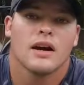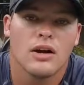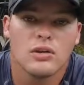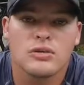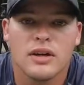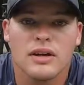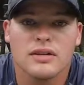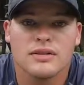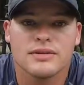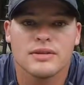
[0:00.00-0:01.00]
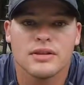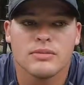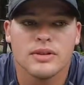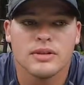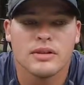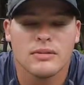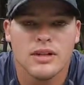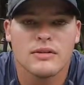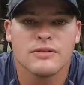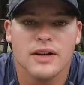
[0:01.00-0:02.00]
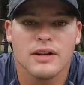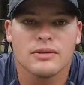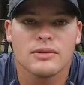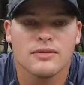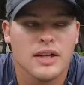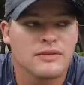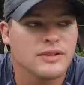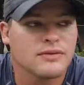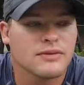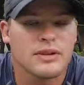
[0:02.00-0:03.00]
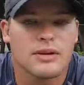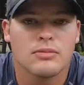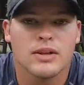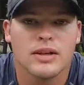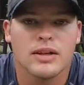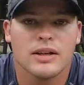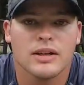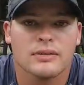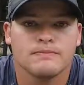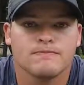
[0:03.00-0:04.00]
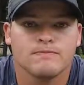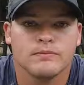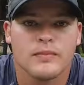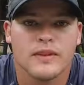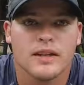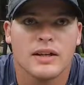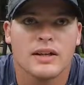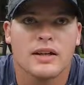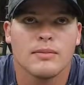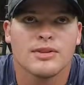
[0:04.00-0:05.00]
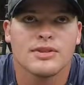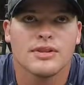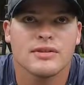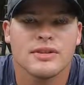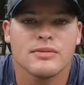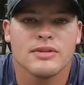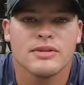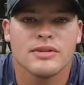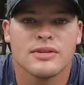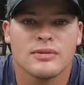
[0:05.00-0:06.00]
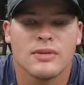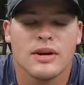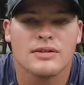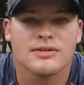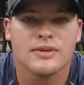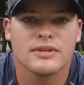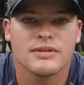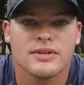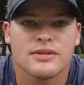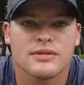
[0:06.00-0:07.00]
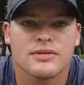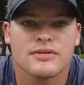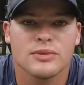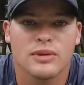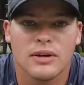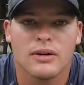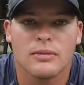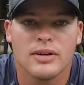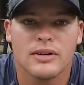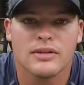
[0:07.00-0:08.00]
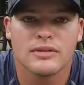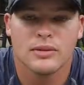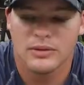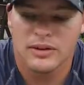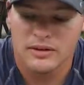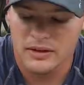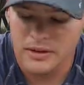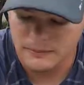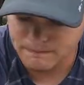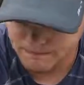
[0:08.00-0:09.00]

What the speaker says: Okay, so I'm Henry Fowler of flyfishingforcarp.com, and I'm going to show you some of the rods and reels I use for carp here in North Carolina.